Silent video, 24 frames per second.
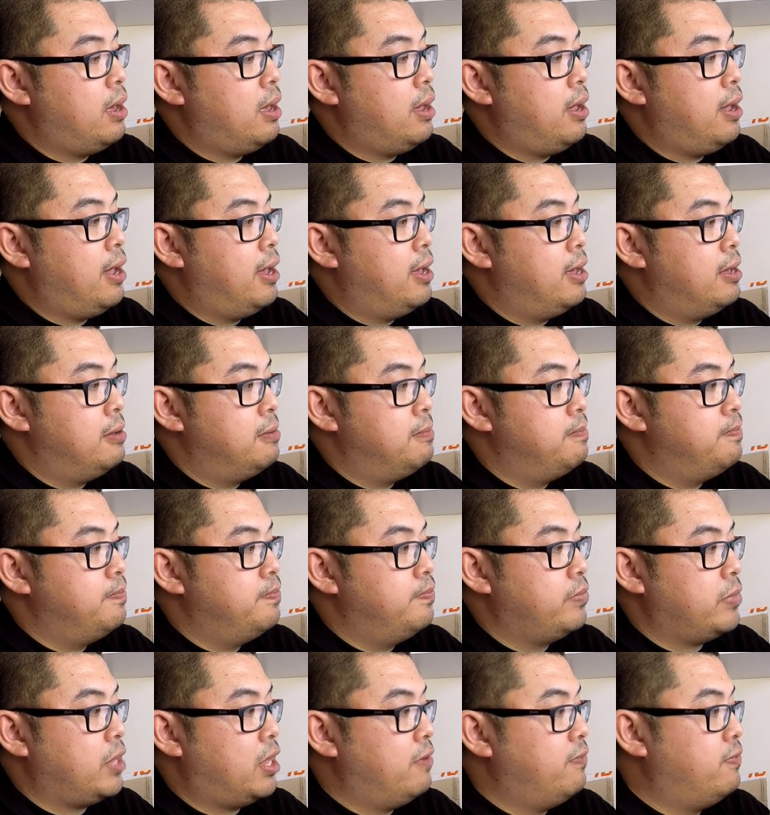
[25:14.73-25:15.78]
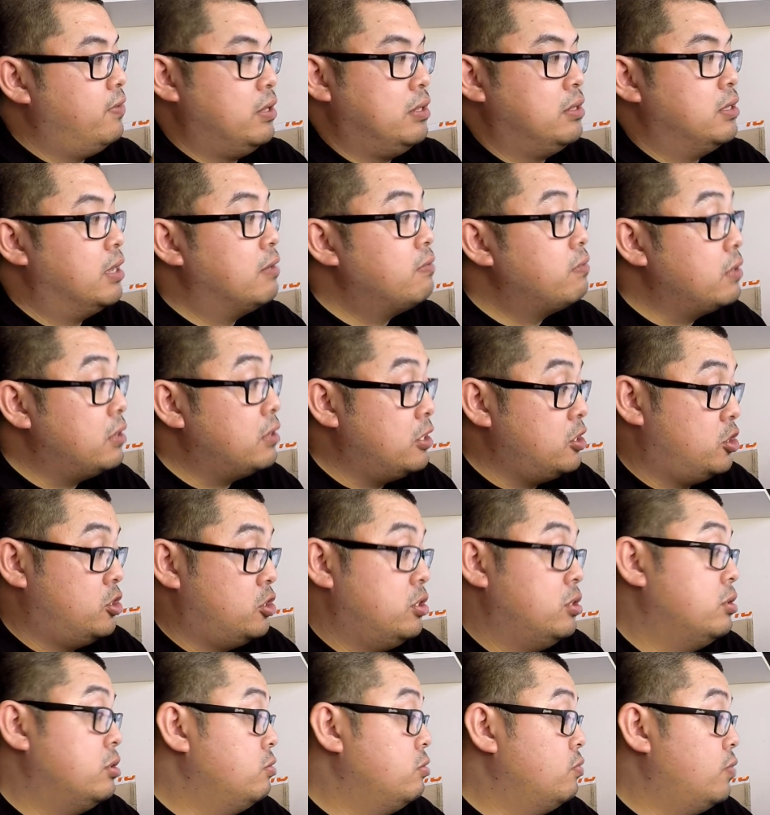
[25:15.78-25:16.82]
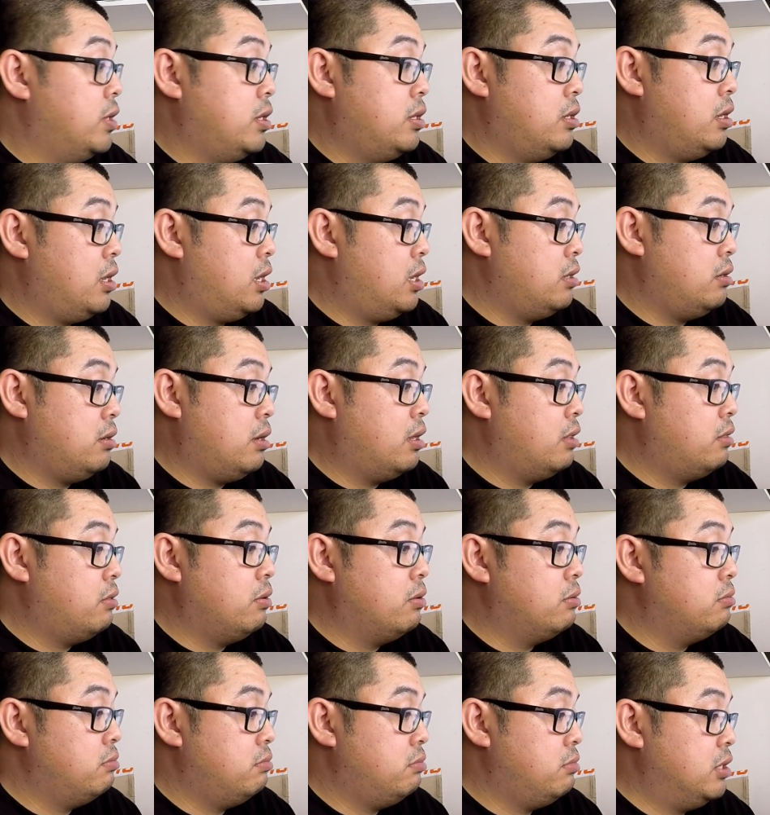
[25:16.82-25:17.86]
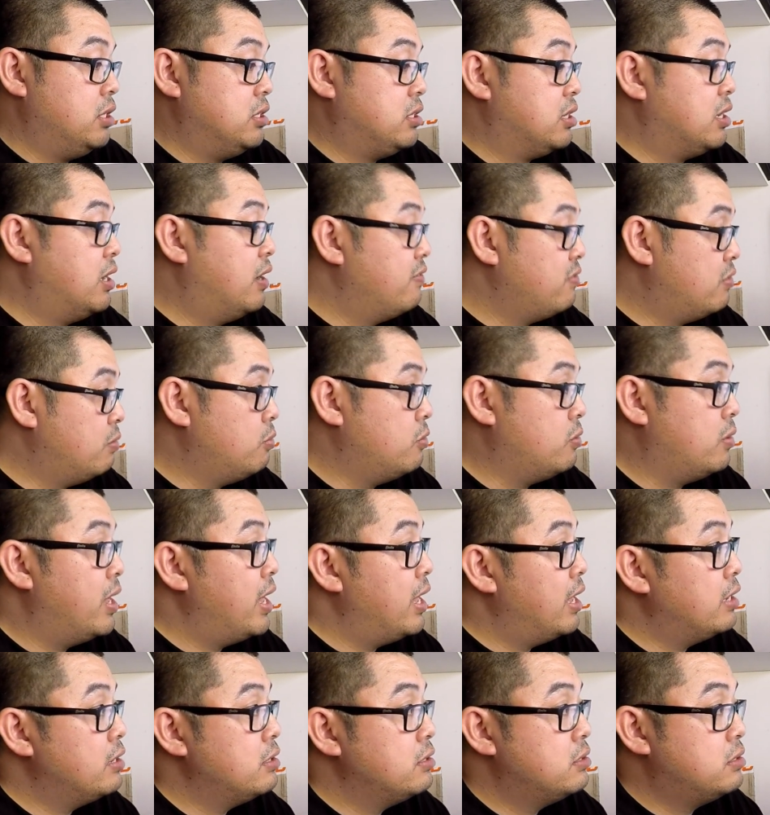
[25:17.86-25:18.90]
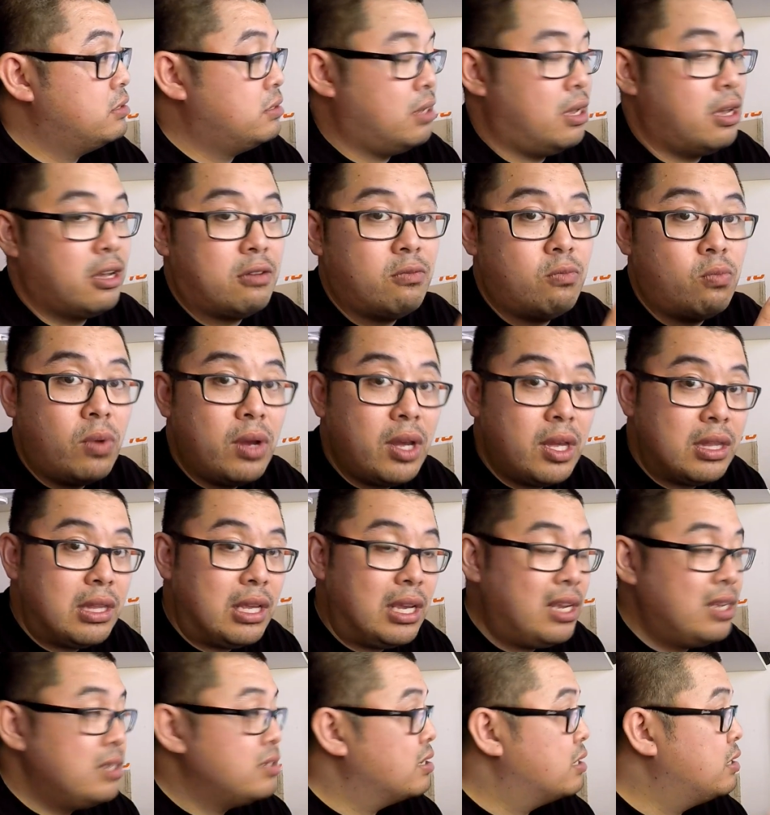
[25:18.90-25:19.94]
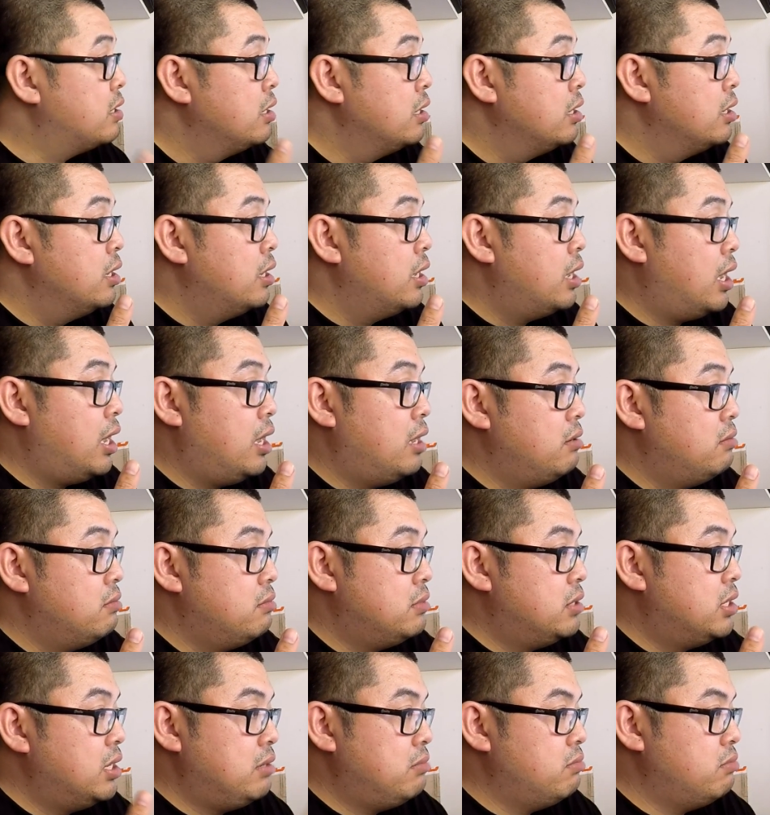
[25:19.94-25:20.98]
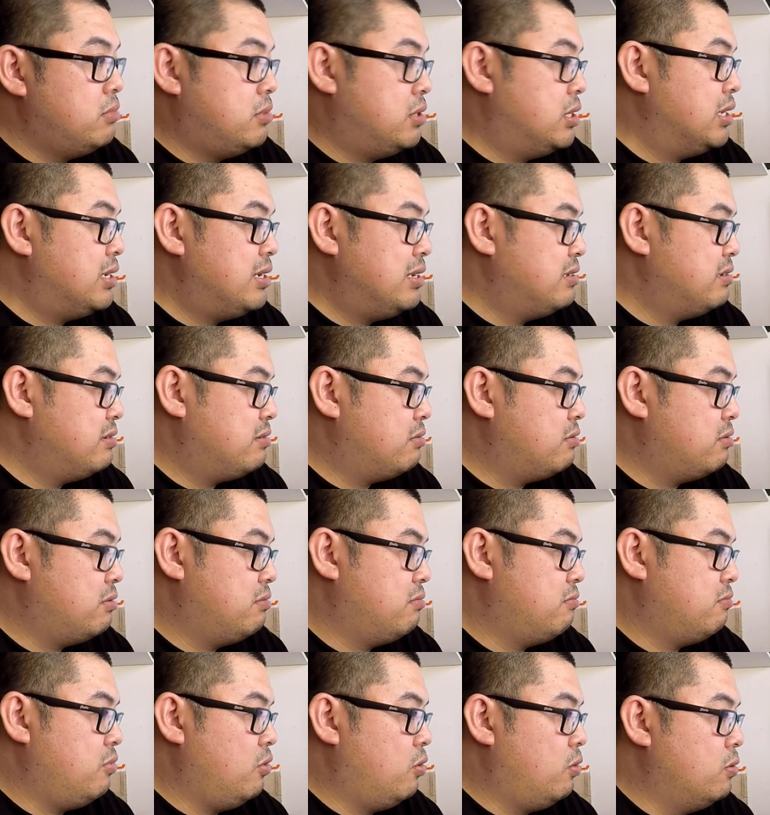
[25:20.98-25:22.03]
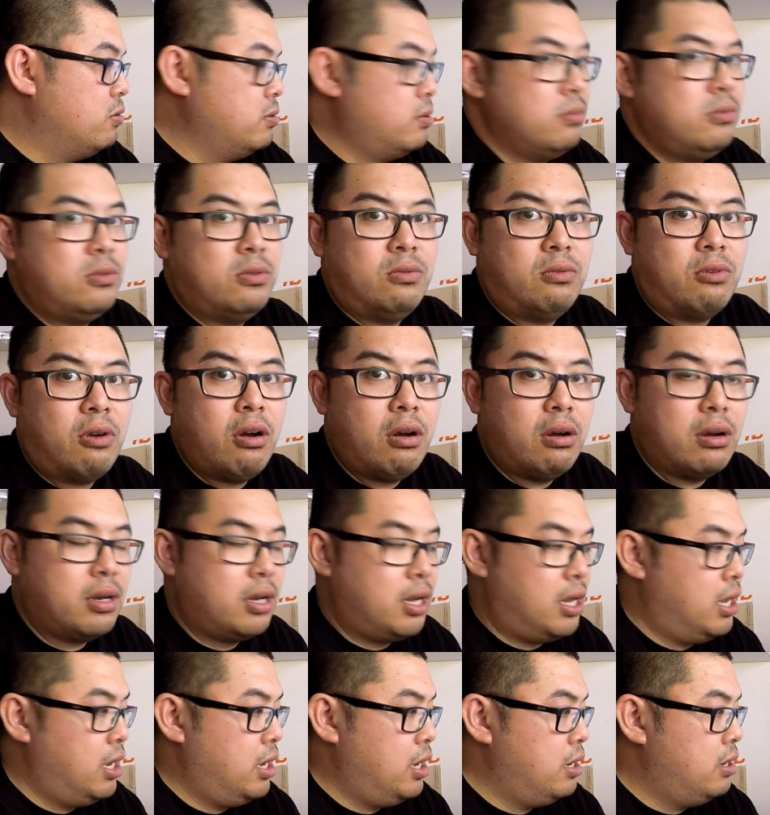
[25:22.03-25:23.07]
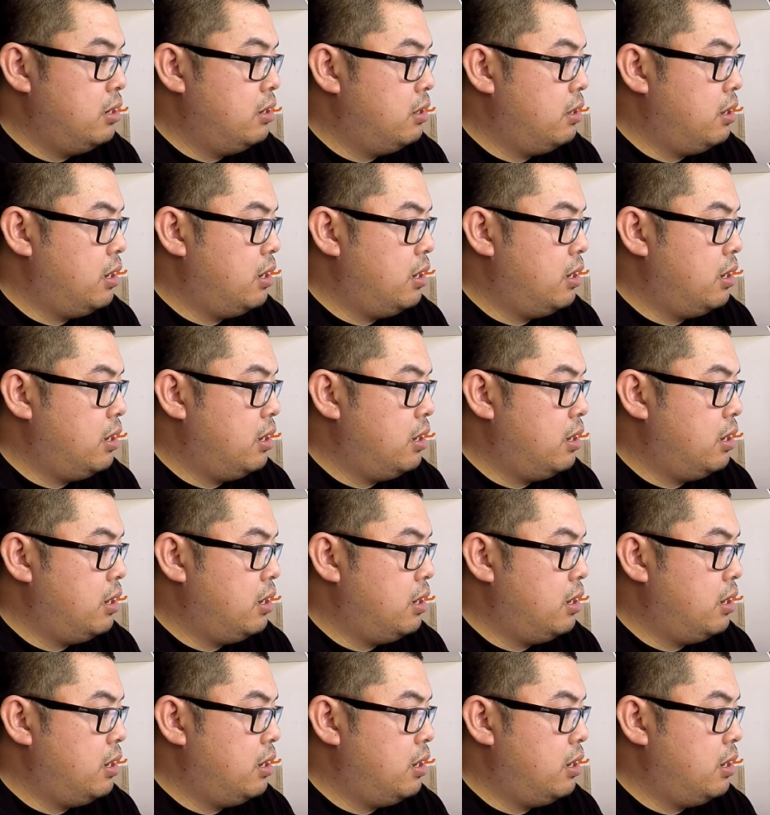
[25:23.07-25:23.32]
I fell in love with this shoe, and I thought it's comfortable as I can wear these, and they're just awesome to rock. And